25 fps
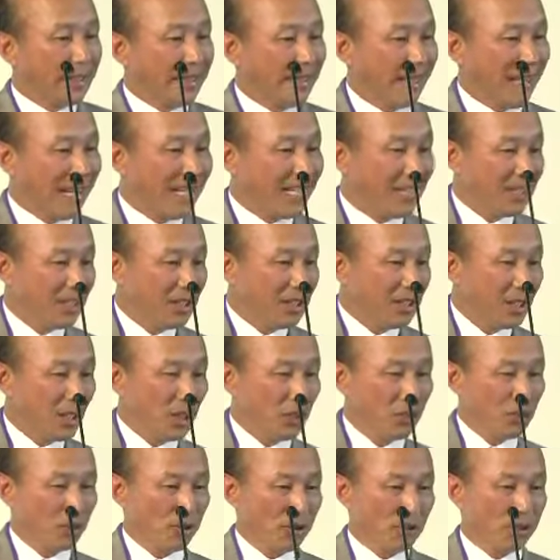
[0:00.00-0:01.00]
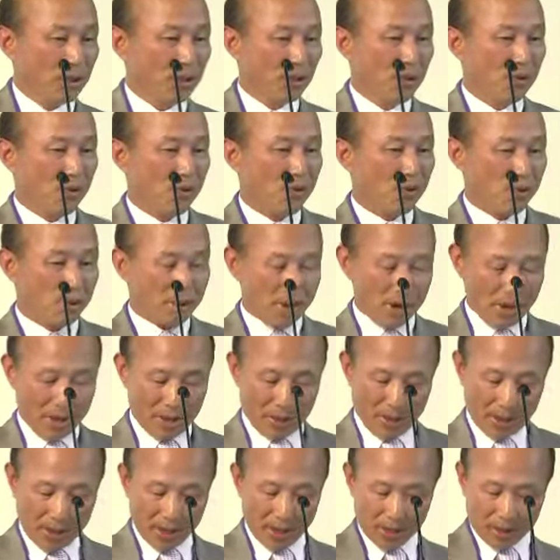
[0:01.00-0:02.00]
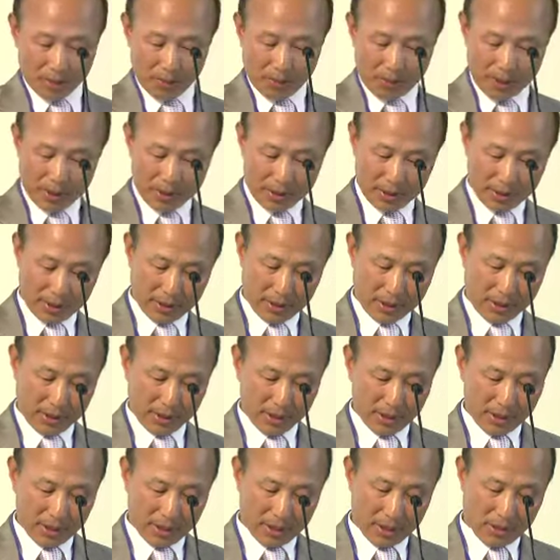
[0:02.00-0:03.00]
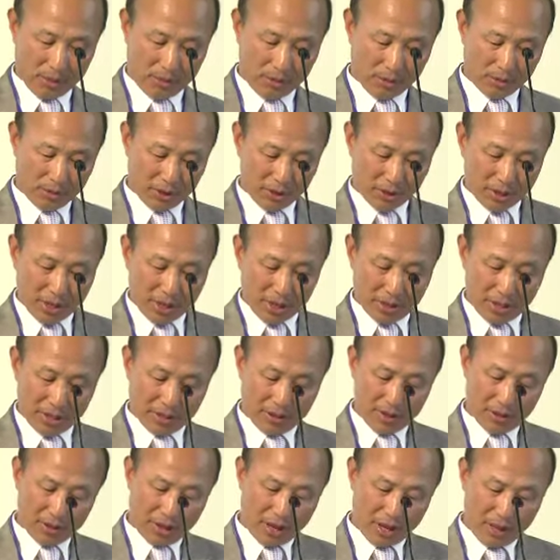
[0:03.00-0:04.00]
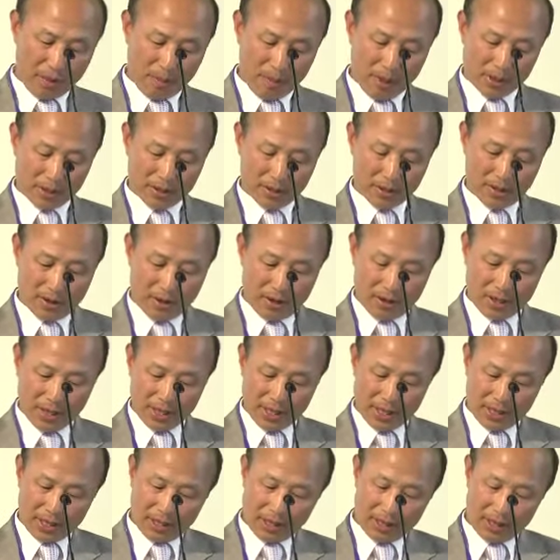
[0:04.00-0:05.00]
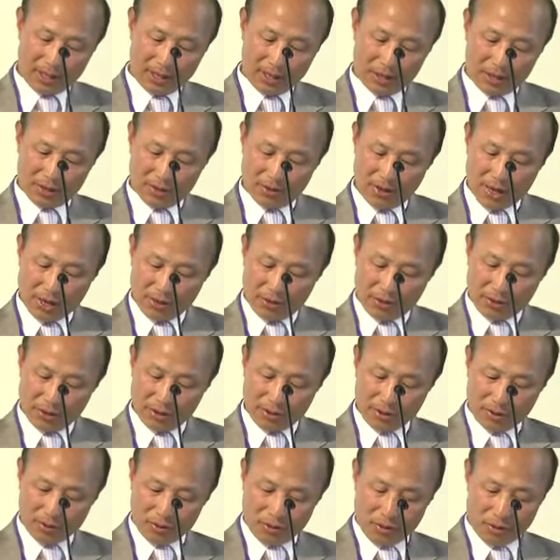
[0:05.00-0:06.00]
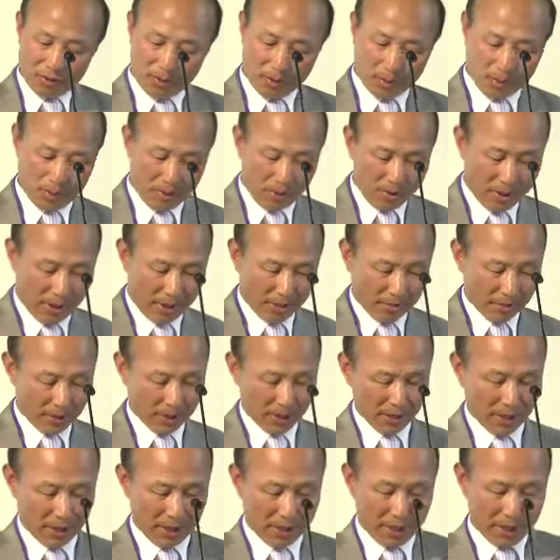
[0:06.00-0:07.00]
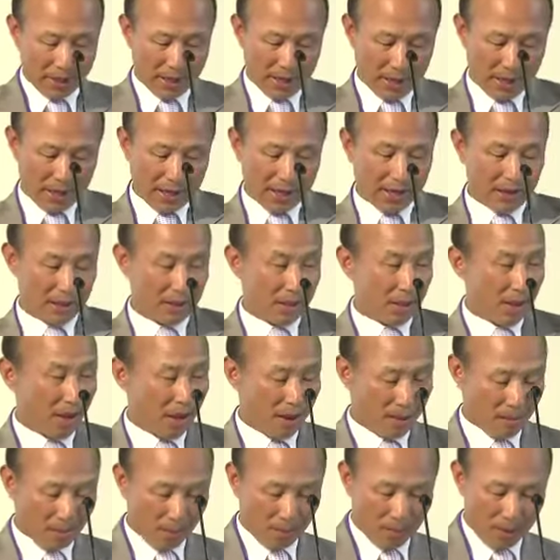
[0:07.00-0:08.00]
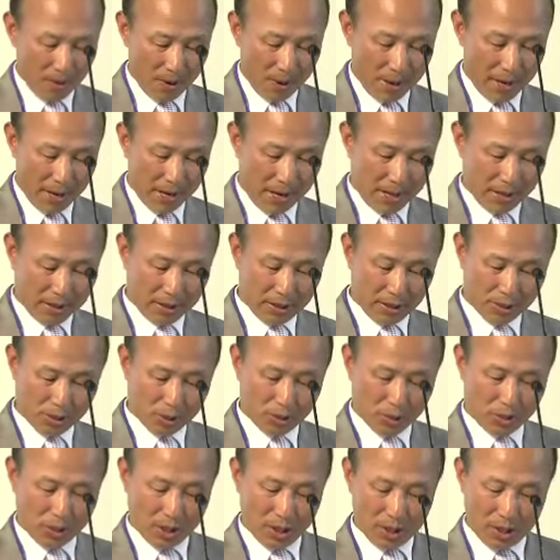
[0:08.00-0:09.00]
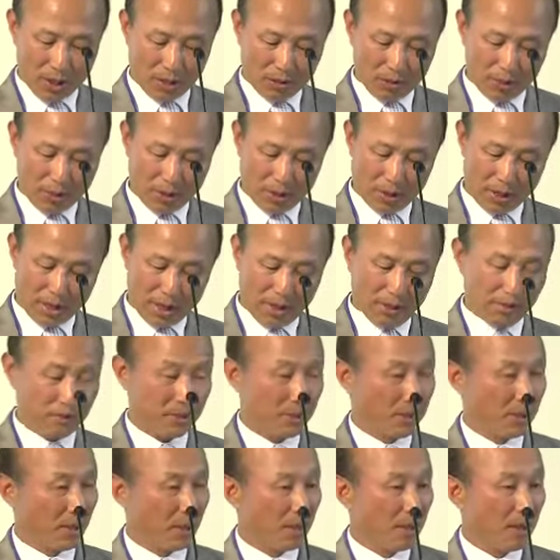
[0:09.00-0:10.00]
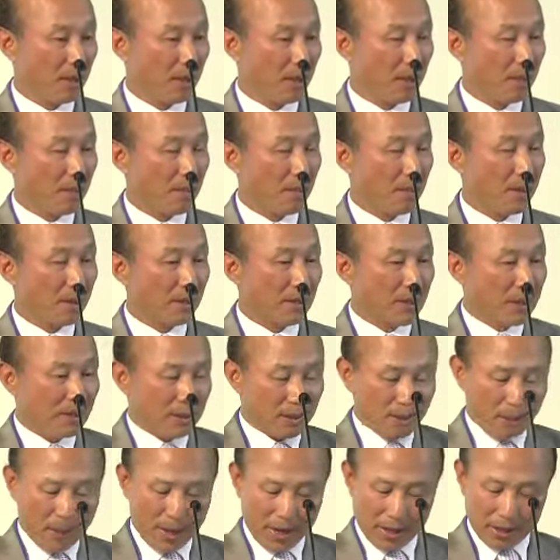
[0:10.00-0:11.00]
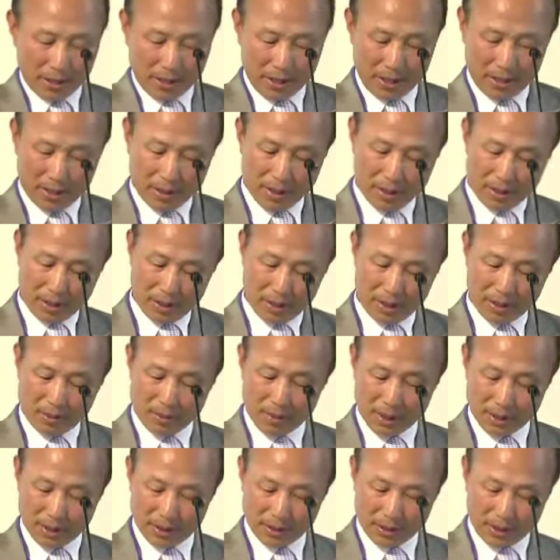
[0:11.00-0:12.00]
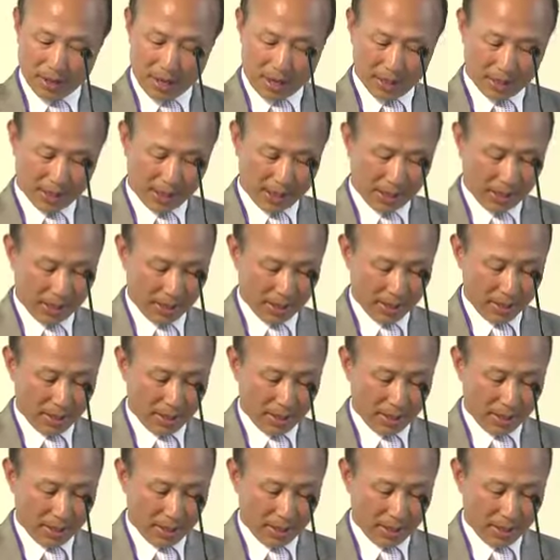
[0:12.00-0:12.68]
19 teachers who are experts who studied game-based learning in graduate school programs and have played social network games participated in my study.